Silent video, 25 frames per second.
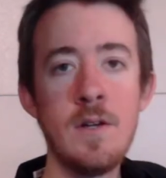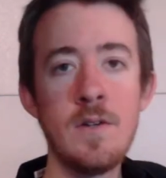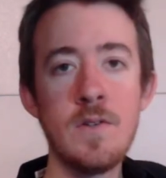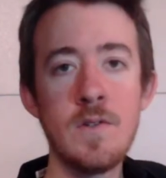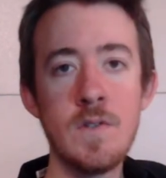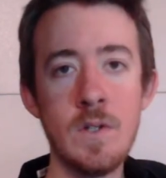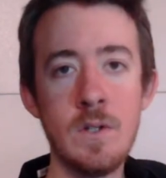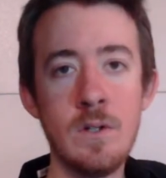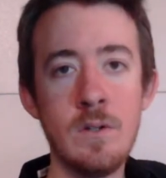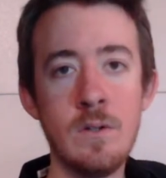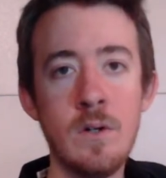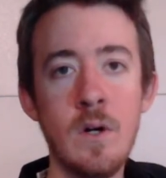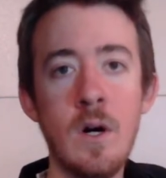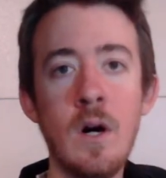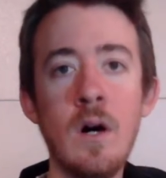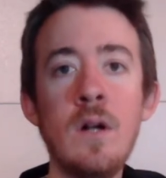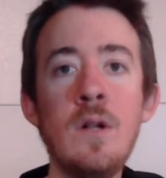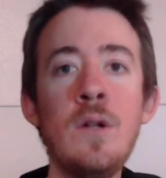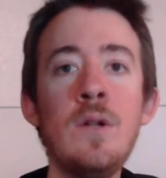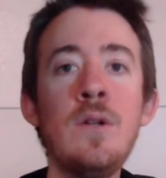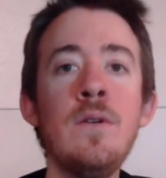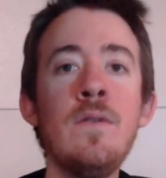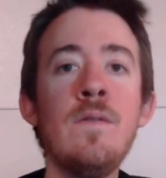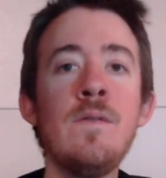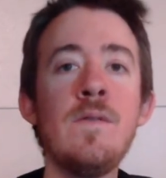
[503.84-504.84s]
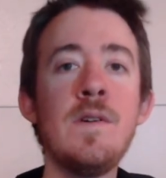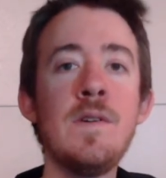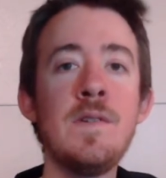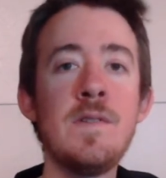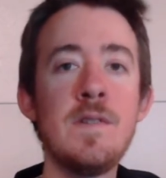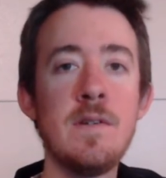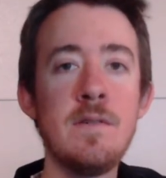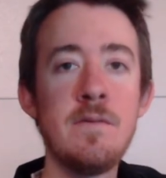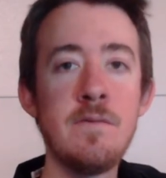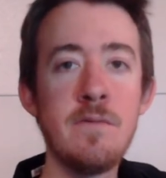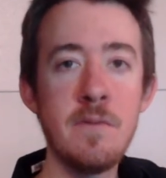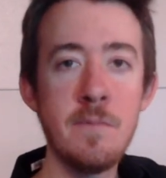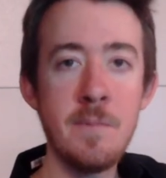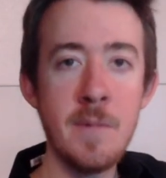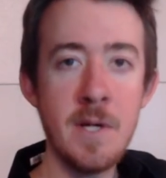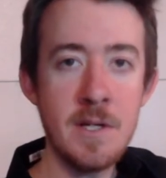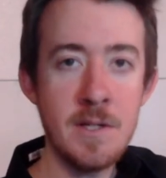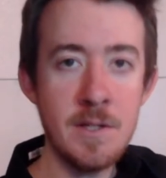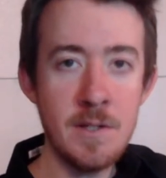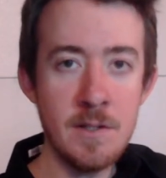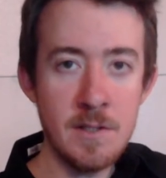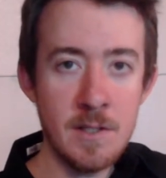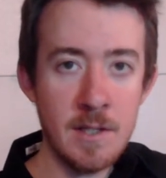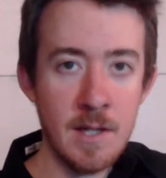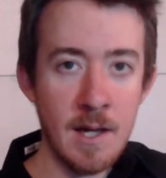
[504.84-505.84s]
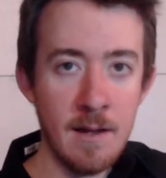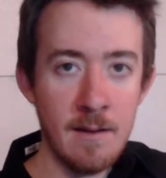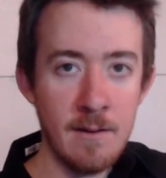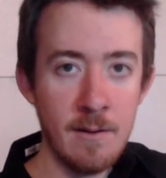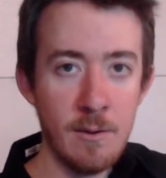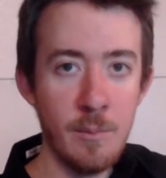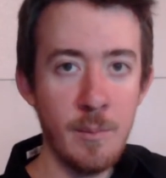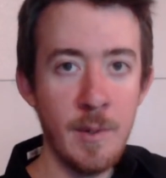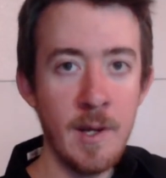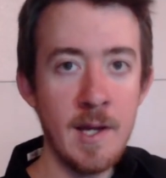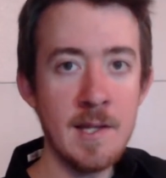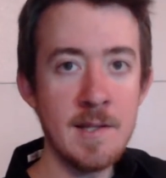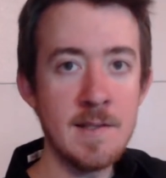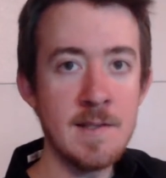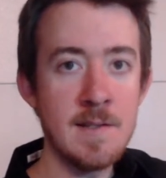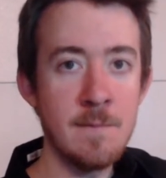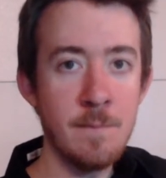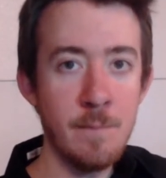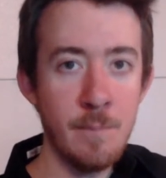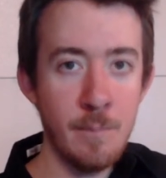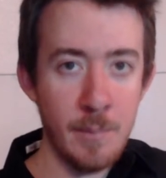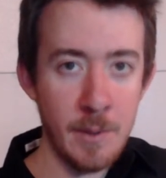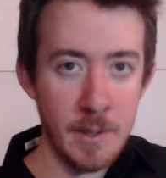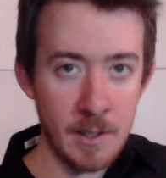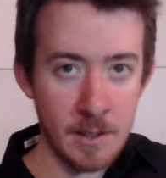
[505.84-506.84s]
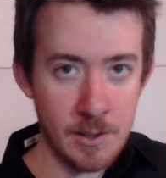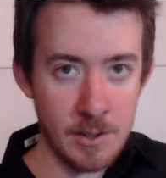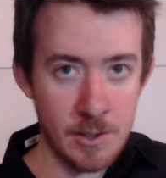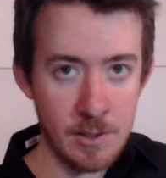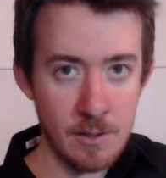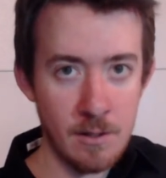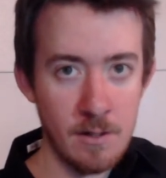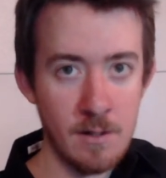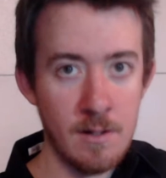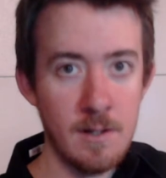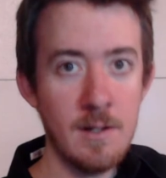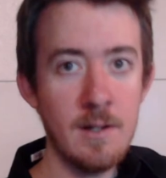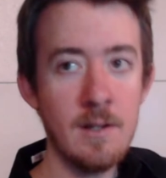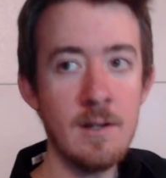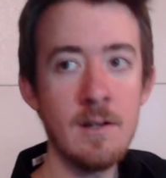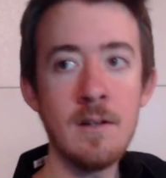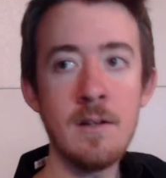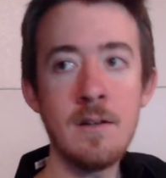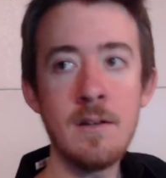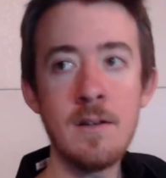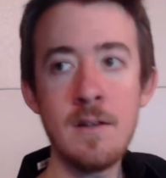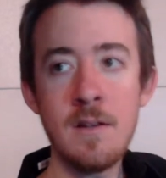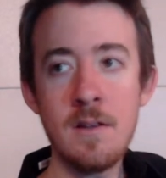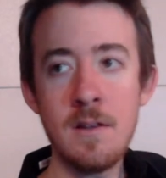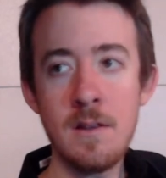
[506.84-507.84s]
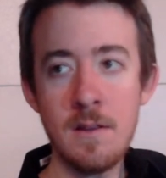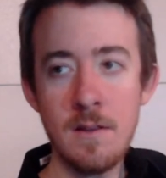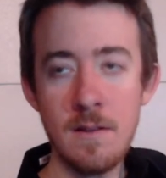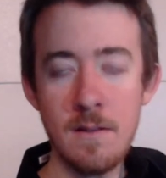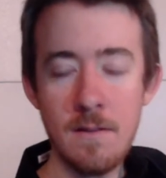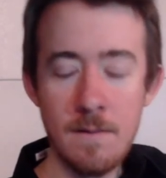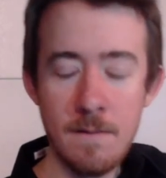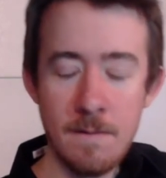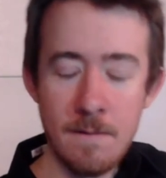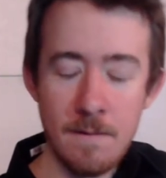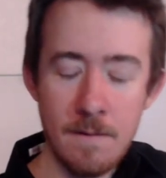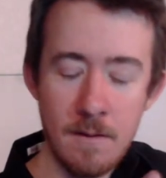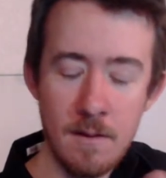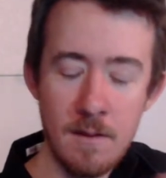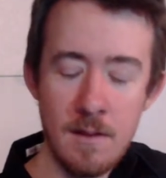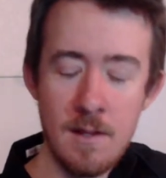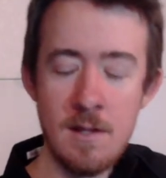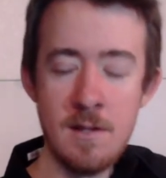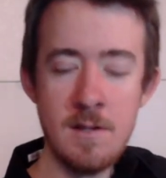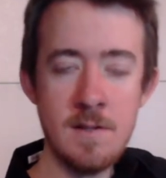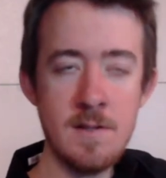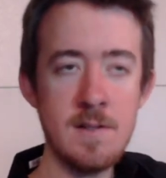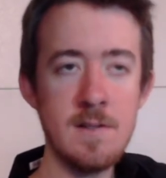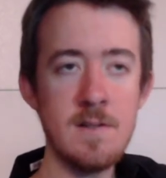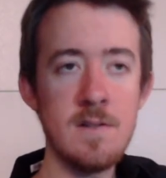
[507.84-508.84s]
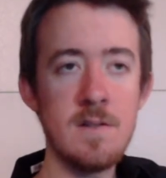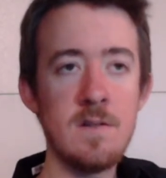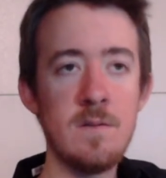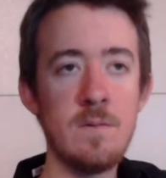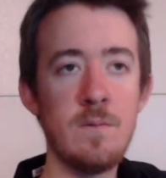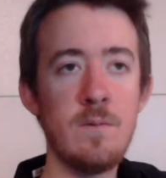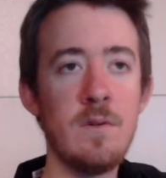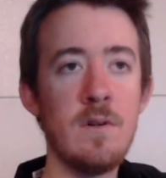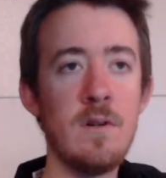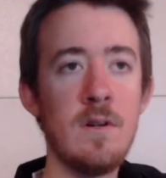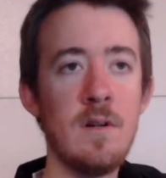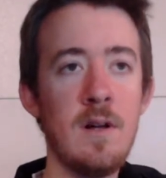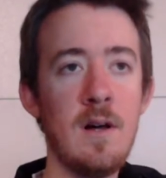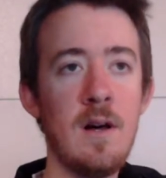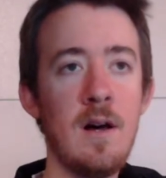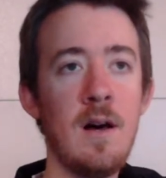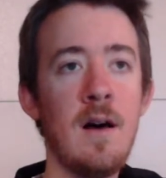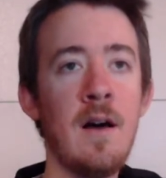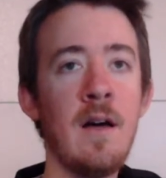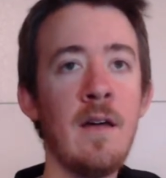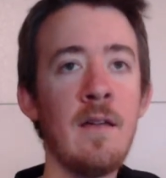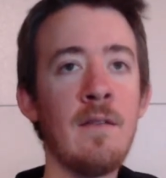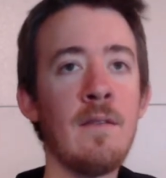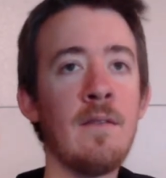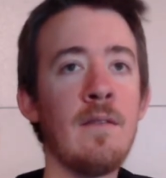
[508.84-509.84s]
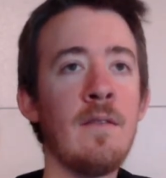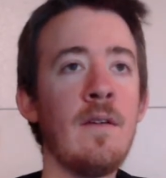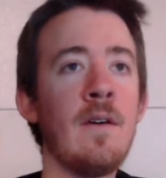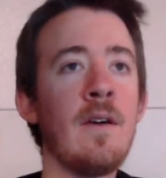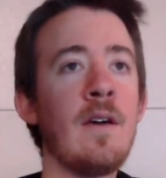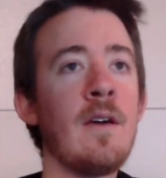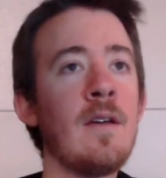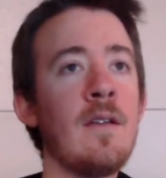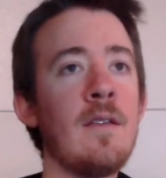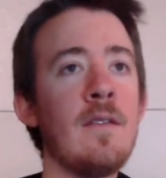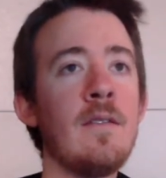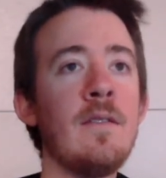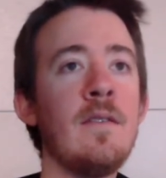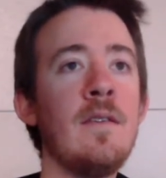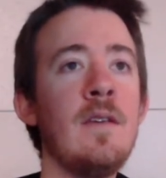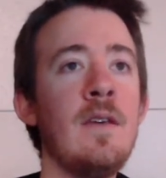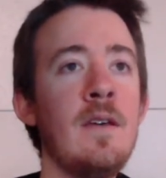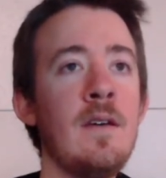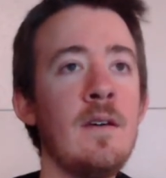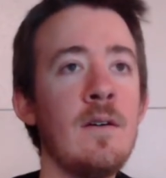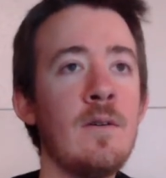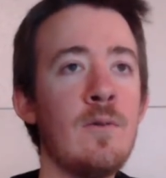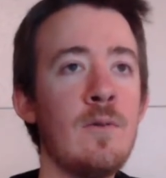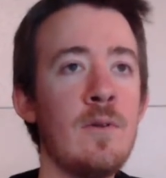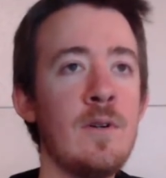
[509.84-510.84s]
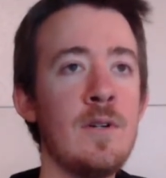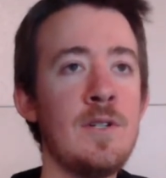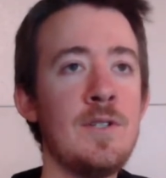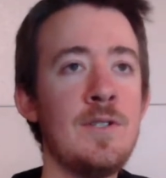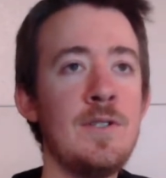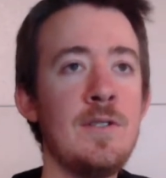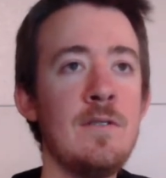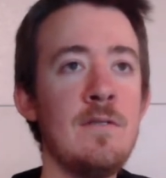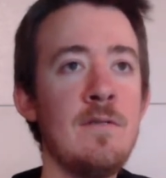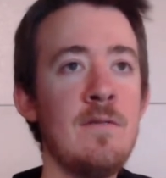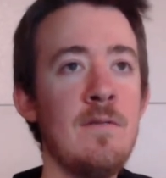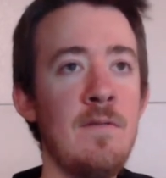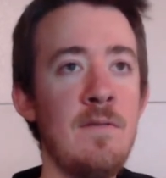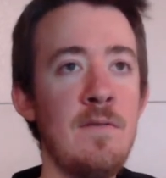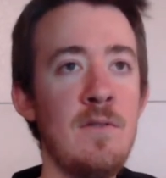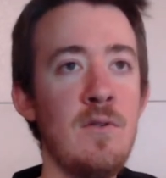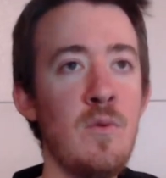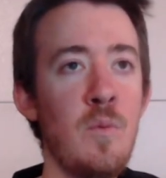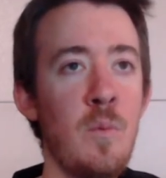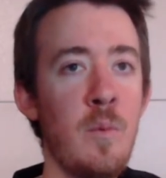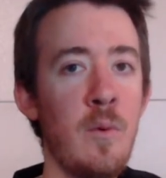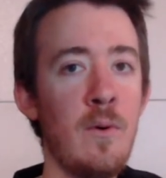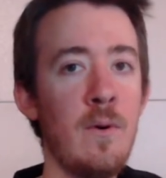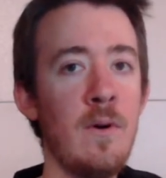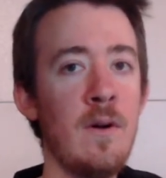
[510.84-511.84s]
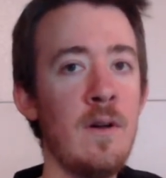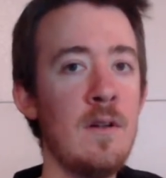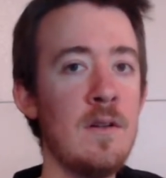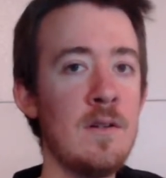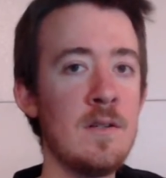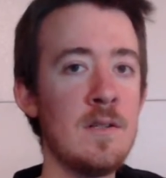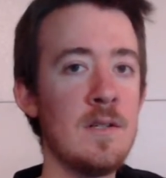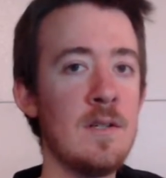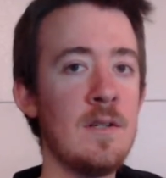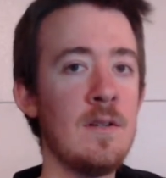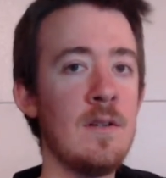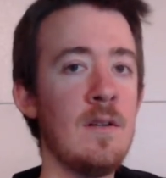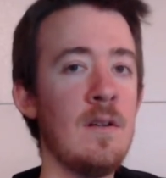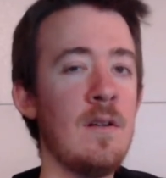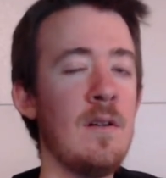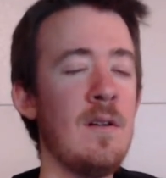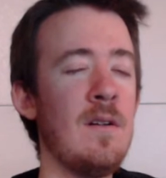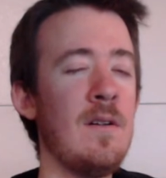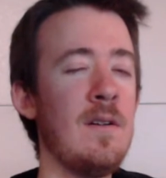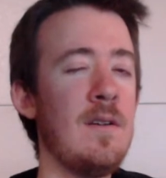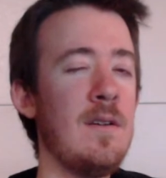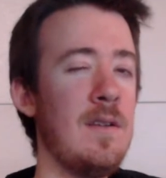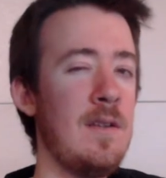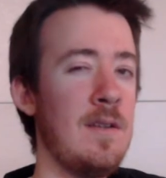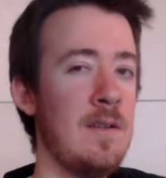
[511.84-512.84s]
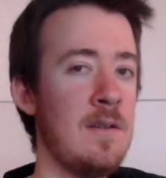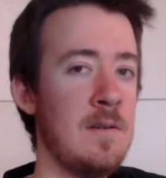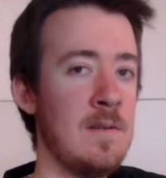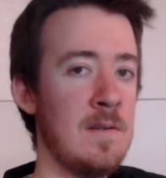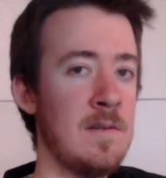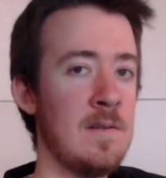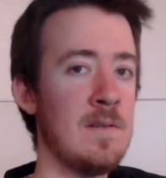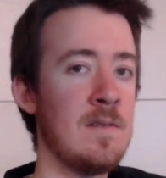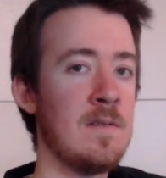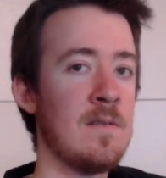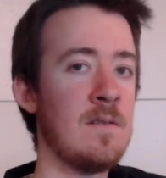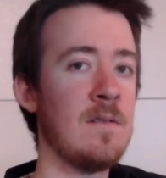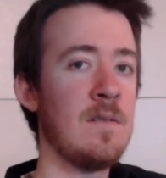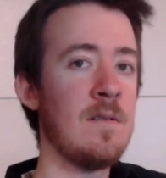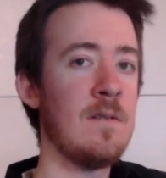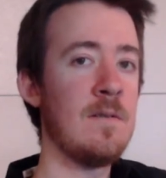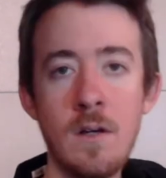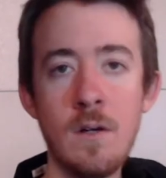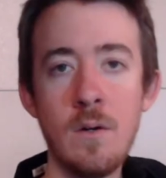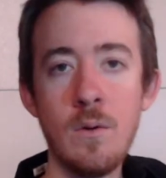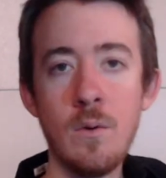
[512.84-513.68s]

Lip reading: So all of this information together paints a picture, and this is what I think the Christian viewpoint is.